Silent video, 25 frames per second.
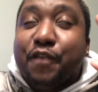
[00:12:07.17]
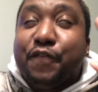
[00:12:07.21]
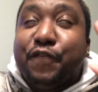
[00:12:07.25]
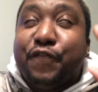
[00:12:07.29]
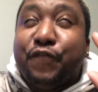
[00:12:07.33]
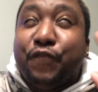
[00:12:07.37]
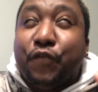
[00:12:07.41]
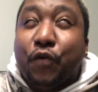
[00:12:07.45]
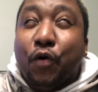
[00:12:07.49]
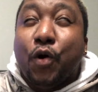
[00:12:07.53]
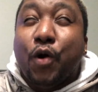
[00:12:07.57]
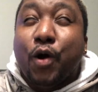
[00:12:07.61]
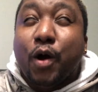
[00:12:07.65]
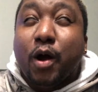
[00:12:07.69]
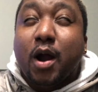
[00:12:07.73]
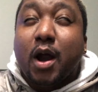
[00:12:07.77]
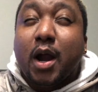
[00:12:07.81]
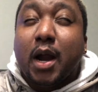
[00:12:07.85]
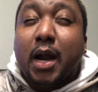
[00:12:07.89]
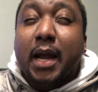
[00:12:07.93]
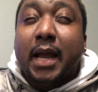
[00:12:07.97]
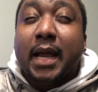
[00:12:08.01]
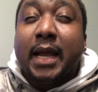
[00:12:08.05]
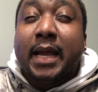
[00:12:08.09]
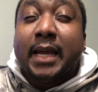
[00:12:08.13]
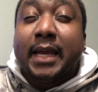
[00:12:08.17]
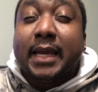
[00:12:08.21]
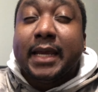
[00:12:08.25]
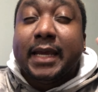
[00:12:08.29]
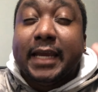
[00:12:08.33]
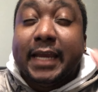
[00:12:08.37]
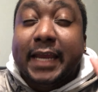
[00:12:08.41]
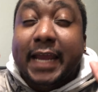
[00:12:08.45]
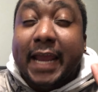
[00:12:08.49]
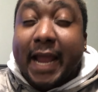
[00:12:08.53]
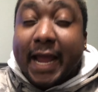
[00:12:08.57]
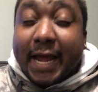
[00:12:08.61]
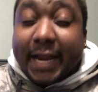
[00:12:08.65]

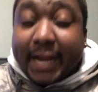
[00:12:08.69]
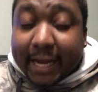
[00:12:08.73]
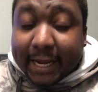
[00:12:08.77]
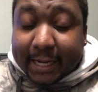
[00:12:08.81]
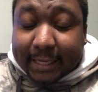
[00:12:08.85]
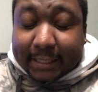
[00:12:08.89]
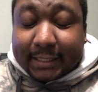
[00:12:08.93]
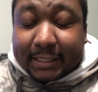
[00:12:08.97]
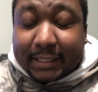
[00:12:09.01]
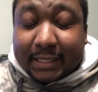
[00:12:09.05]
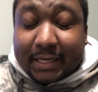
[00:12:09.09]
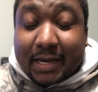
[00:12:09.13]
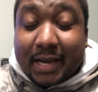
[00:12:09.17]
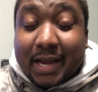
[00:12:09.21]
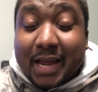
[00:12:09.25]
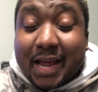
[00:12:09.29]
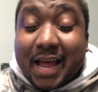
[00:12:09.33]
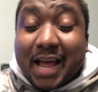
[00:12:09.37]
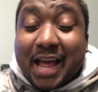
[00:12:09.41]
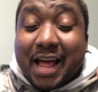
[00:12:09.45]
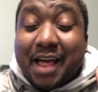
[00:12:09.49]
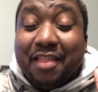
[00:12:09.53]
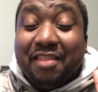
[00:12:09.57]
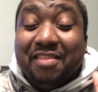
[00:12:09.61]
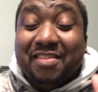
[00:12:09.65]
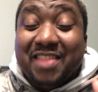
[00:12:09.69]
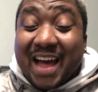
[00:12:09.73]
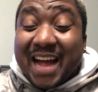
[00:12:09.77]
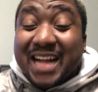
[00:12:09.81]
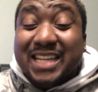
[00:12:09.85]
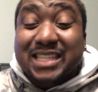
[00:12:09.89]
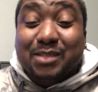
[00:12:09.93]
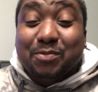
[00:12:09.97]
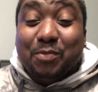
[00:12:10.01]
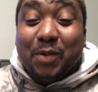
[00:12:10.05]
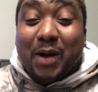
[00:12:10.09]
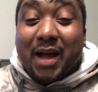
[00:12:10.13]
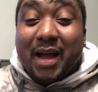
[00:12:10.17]
Forget it.
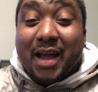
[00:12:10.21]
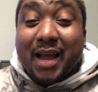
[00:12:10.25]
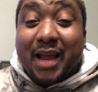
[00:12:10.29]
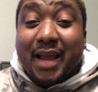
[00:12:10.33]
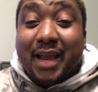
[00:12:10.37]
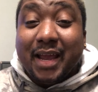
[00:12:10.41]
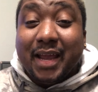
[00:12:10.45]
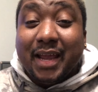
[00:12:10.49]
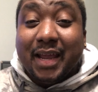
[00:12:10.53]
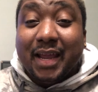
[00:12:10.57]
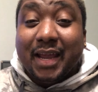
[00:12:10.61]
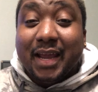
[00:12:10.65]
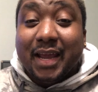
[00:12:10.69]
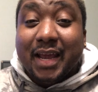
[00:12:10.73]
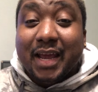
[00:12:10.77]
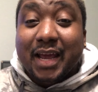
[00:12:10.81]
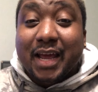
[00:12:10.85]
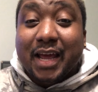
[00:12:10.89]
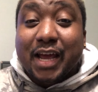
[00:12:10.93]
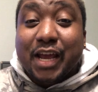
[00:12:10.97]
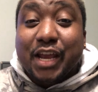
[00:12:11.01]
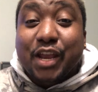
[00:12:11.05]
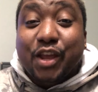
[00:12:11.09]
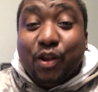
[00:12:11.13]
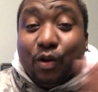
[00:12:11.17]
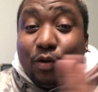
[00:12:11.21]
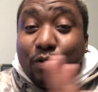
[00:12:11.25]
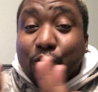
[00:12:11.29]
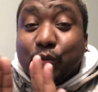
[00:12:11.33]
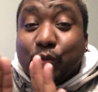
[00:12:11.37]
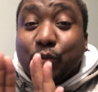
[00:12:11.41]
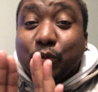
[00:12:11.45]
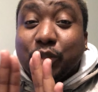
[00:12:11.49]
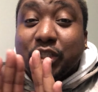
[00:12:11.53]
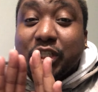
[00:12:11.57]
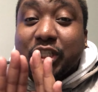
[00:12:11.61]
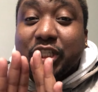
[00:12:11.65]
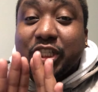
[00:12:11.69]
That's why you don't do
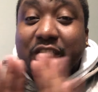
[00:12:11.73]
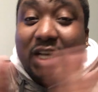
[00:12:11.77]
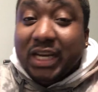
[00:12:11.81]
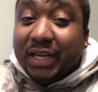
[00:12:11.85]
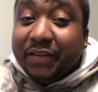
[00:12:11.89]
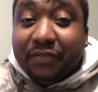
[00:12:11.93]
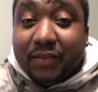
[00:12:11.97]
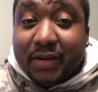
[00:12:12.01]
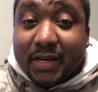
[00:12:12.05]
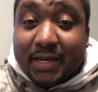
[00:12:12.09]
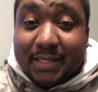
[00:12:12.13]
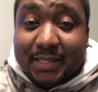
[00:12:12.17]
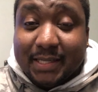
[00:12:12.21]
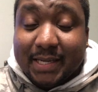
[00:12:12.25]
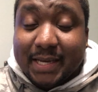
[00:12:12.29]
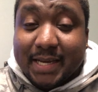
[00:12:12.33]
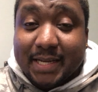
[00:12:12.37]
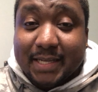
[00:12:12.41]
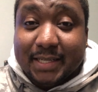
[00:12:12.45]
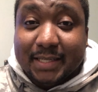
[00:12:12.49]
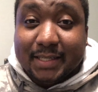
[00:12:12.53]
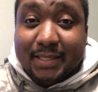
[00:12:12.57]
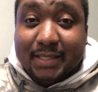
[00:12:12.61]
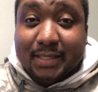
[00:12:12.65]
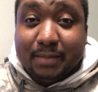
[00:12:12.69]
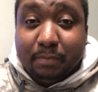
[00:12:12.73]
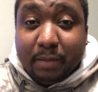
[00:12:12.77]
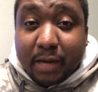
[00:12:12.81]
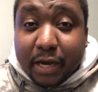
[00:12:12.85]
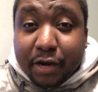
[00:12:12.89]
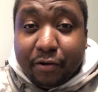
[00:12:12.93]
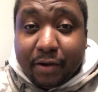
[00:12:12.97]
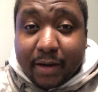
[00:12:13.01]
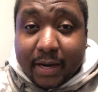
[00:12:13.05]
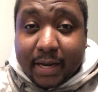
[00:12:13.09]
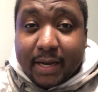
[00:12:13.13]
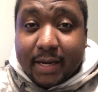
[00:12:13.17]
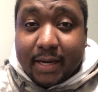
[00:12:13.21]
shit for these kids,
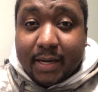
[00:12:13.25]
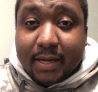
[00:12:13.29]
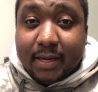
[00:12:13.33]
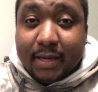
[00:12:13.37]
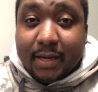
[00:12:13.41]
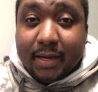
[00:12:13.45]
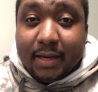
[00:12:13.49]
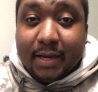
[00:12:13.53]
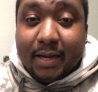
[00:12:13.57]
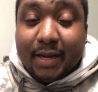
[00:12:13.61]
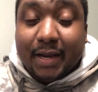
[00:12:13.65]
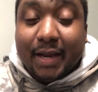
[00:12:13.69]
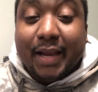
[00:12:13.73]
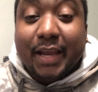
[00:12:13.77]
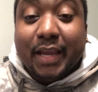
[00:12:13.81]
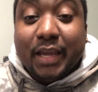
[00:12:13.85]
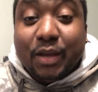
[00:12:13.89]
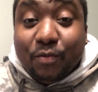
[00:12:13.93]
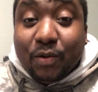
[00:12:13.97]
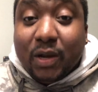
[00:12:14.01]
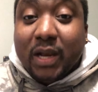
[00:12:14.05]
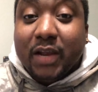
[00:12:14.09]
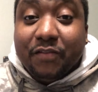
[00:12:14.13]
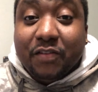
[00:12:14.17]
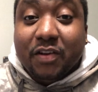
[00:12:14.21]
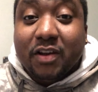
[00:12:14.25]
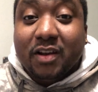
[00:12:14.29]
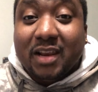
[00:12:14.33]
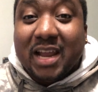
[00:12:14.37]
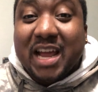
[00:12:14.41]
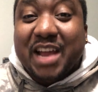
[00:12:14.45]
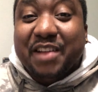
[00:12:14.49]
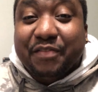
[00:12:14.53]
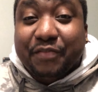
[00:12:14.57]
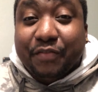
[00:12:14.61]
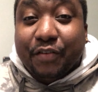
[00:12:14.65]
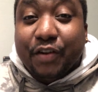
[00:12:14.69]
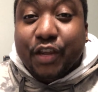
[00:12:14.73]
period. You live your
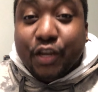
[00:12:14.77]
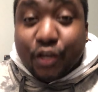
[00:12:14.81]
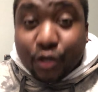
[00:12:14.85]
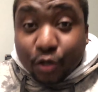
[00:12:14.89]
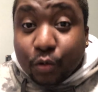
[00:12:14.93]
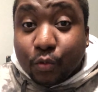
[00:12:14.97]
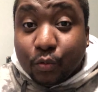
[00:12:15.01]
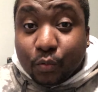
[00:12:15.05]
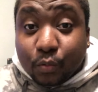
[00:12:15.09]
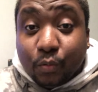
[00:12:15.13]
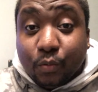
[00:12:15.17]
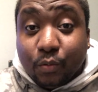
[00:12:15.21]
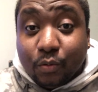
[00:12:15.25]
life for you.